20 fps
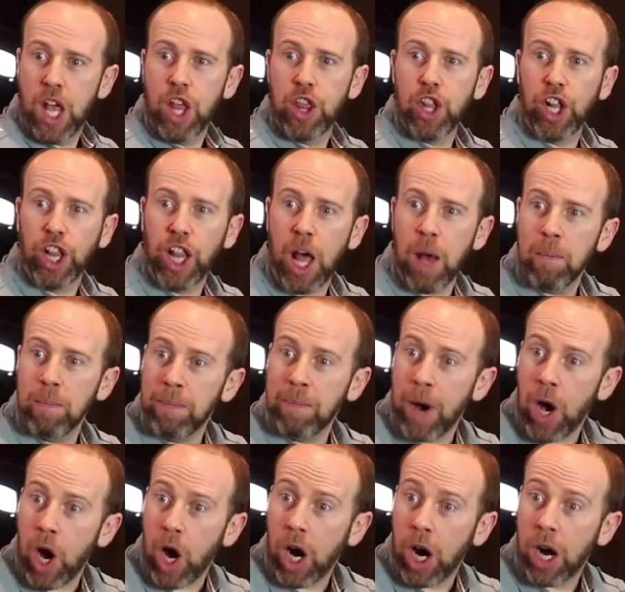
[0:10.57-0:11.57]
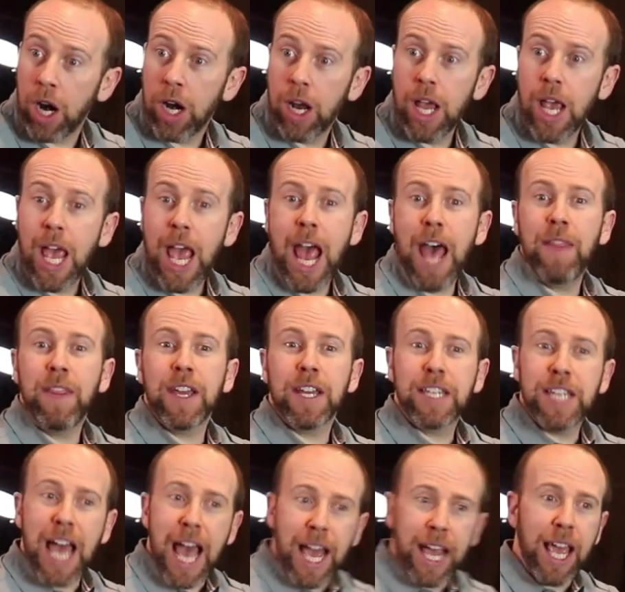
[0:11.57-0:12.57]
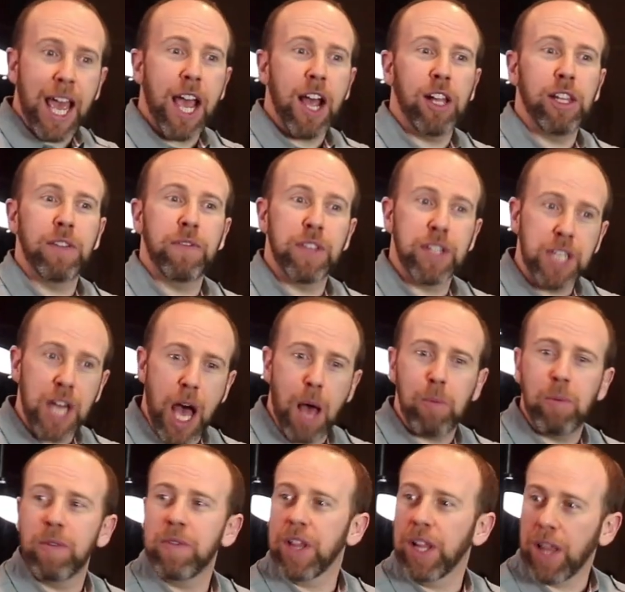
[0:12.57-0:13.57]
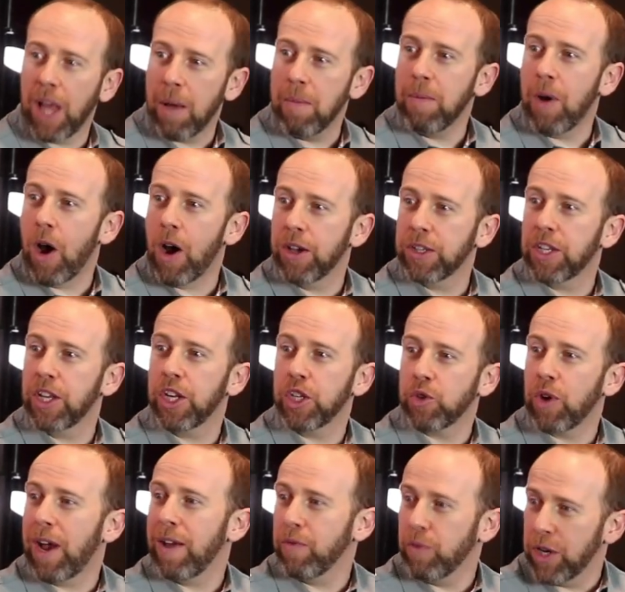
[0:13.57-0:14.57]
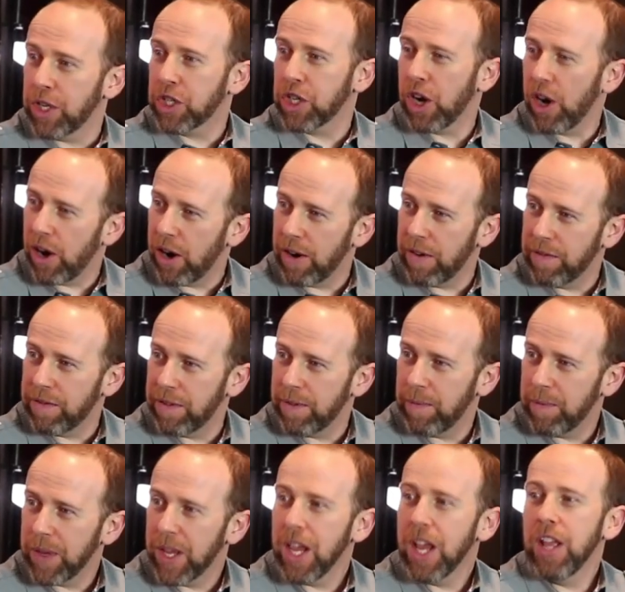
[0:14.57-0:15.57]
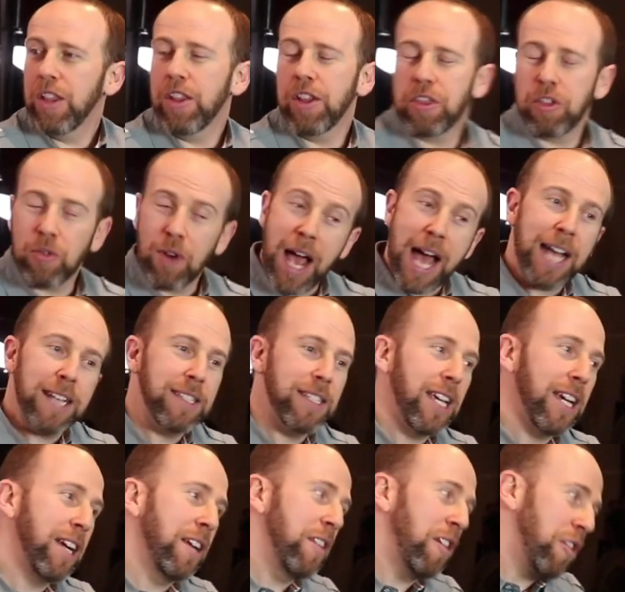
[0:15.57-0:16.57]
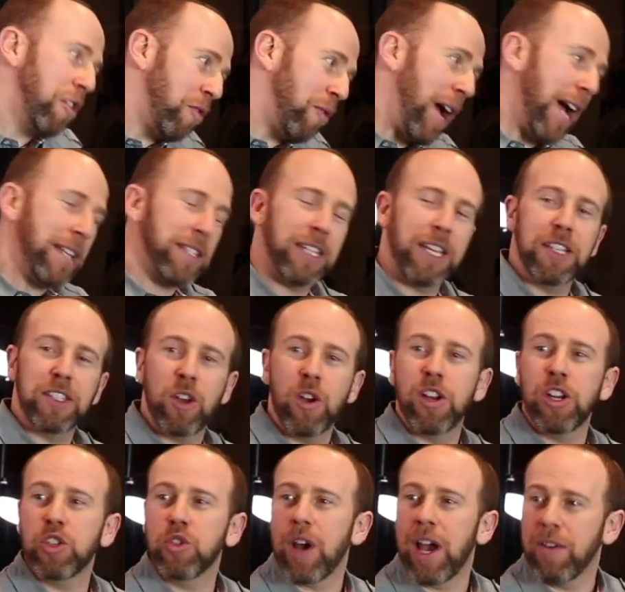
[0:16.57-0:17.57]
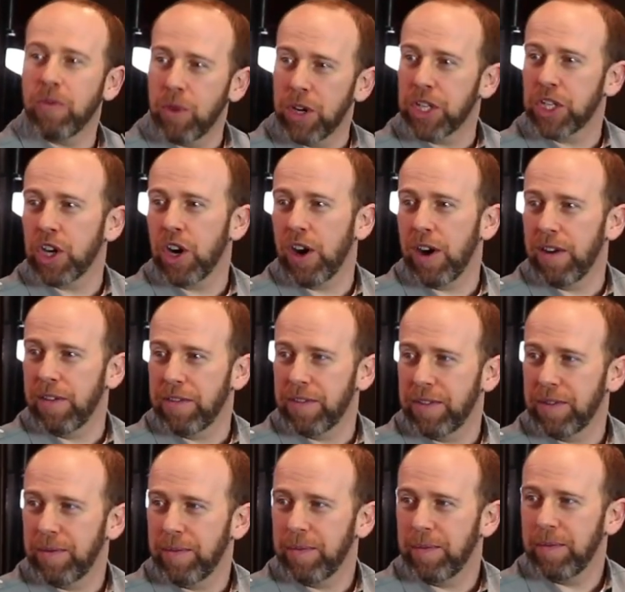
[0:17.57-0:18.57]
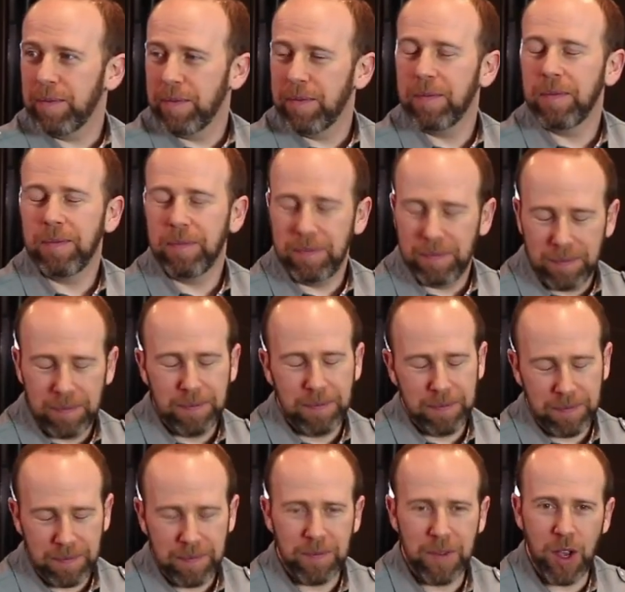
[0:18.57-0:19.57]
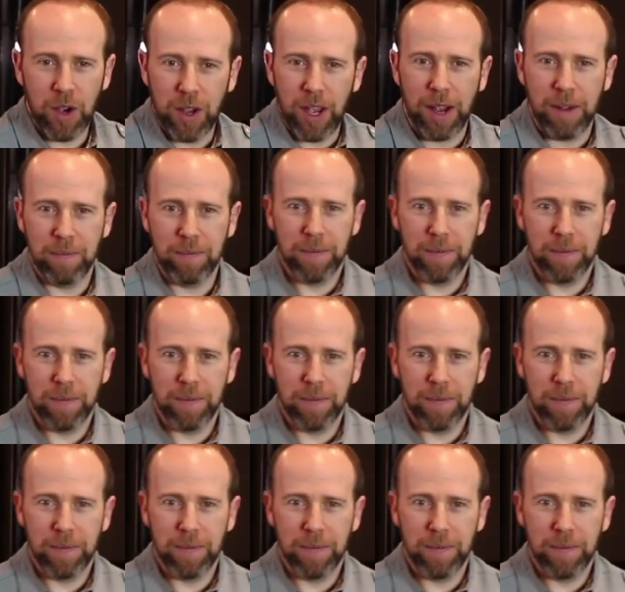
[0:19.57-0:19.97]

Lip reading: The lumbar. And the attack angle of the top of the lumbar is going to drive which curve? The thoracic, and the thoracic is going to drive which curve? Okay.